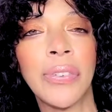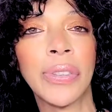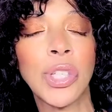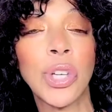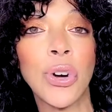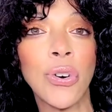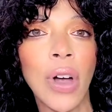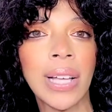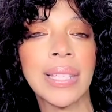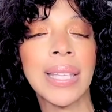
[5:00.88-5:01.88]
of this
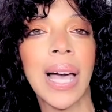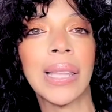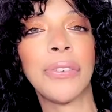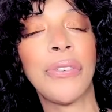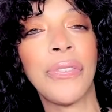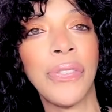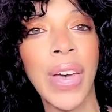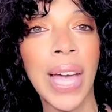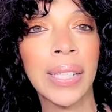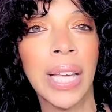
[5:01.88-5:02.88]
croc style
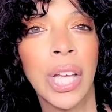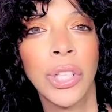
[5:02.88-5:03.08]
effect